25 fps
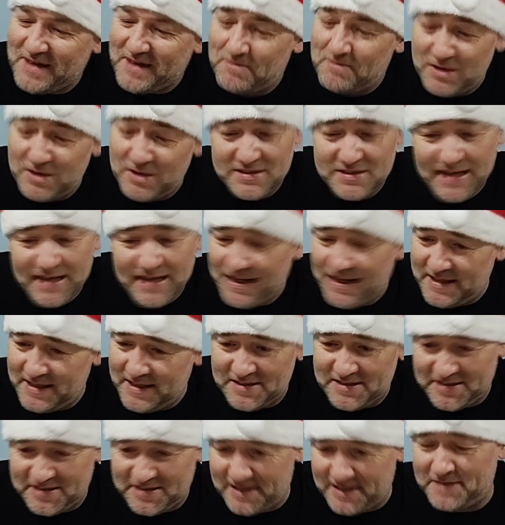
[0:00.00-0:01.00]
But yeah,
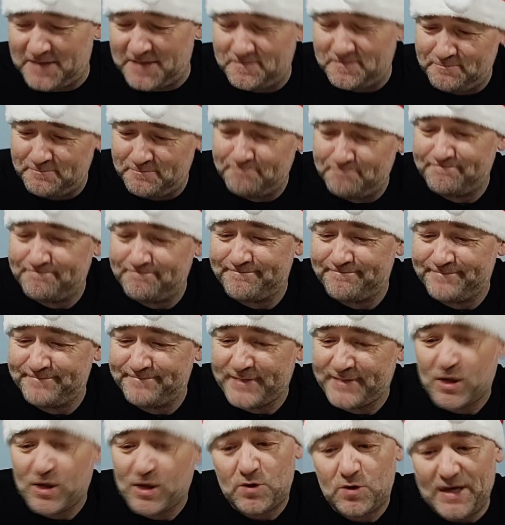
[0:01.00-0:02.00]
it's uh,
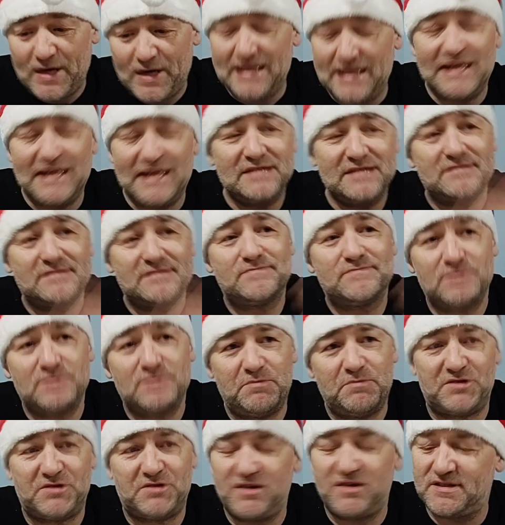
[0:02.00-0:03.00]
quite nice. The
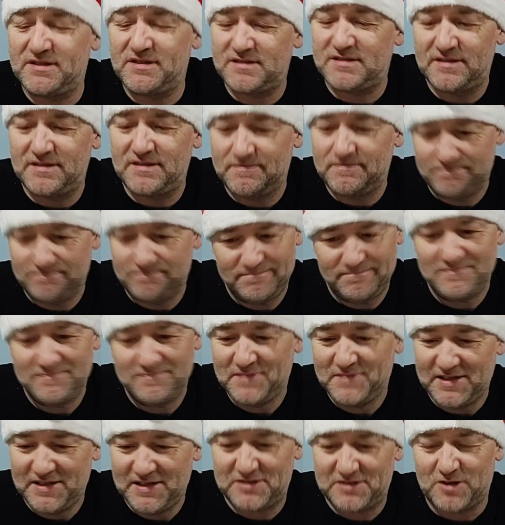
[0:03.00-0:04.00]
bitterness
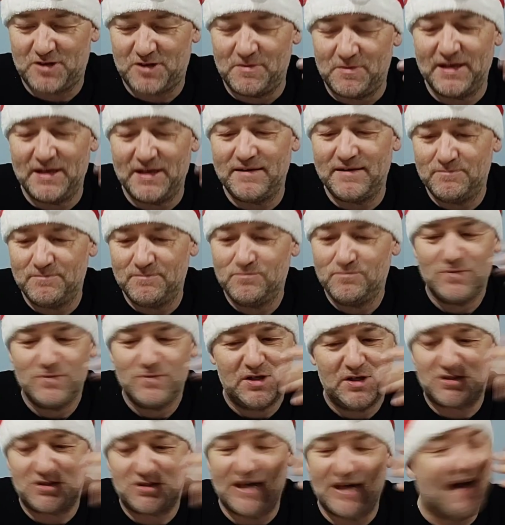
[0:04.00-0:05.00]
is coming,
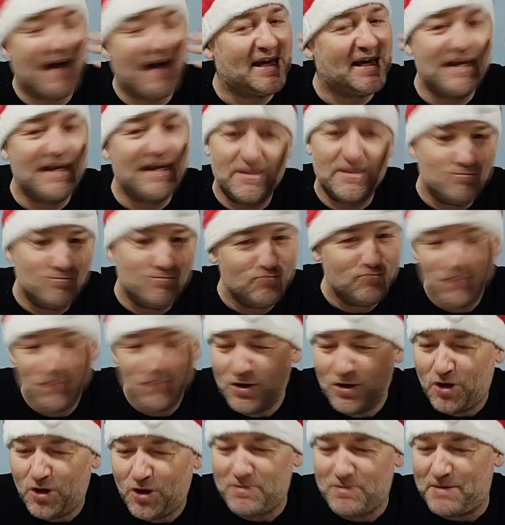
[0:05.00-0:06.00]
it's hanging
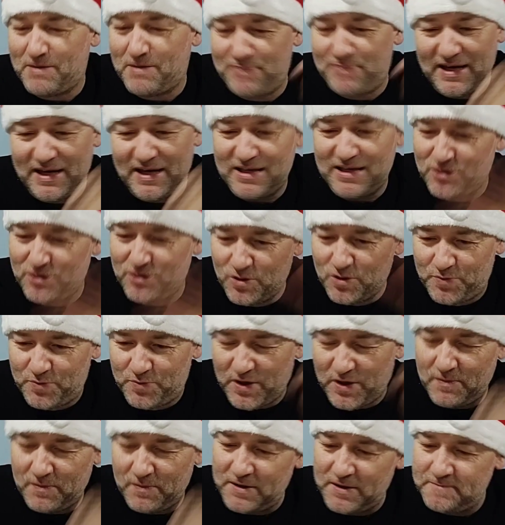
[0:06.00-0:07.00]
on my palate, no
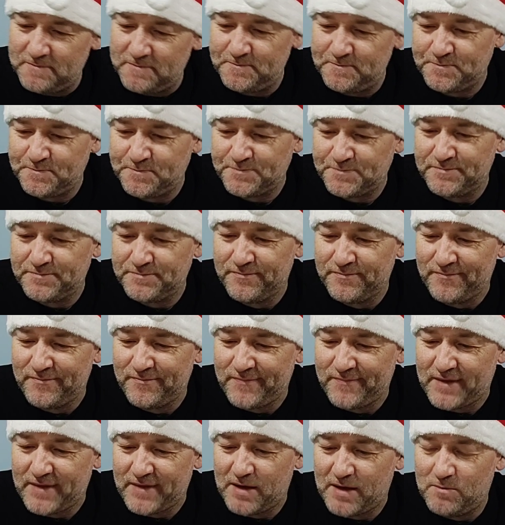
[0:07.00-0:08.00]
problem.
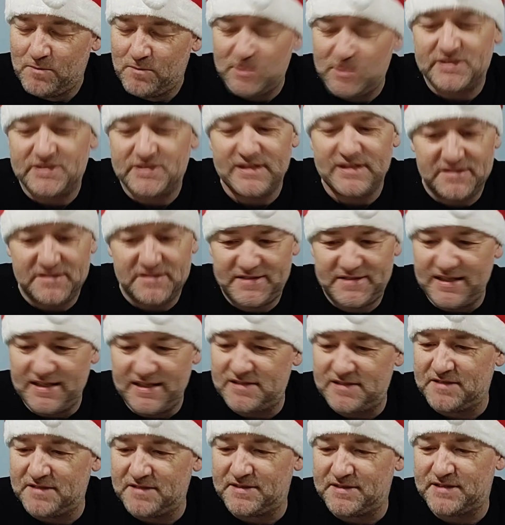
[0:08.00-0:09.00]
But it's
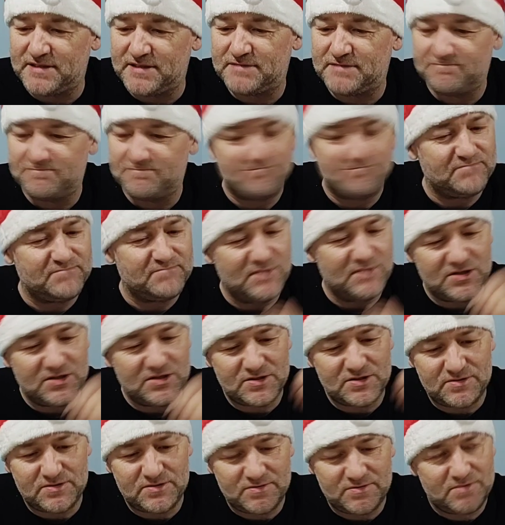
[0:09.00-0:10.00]
decent, it's,
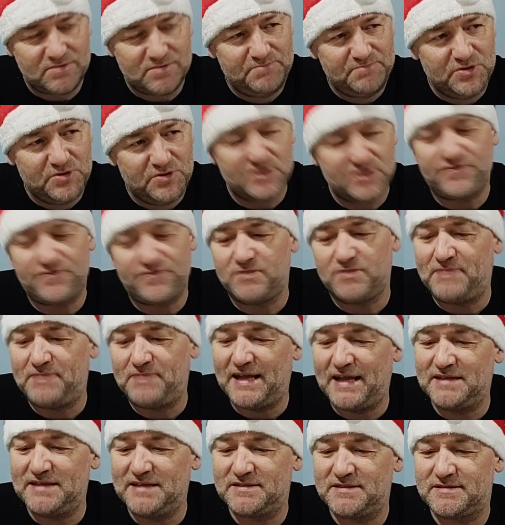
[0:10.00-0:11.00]
it's beautiful,
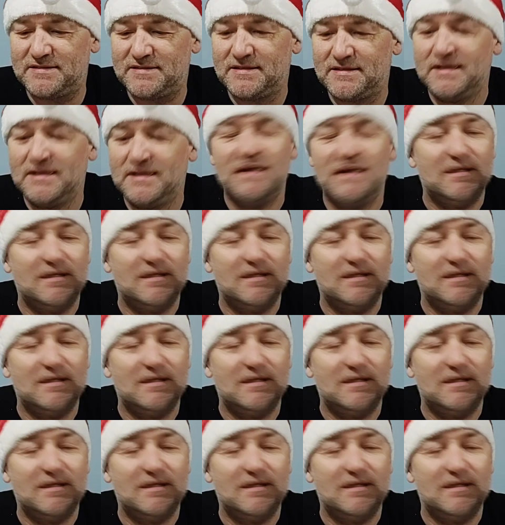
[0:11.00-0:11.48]
balanced.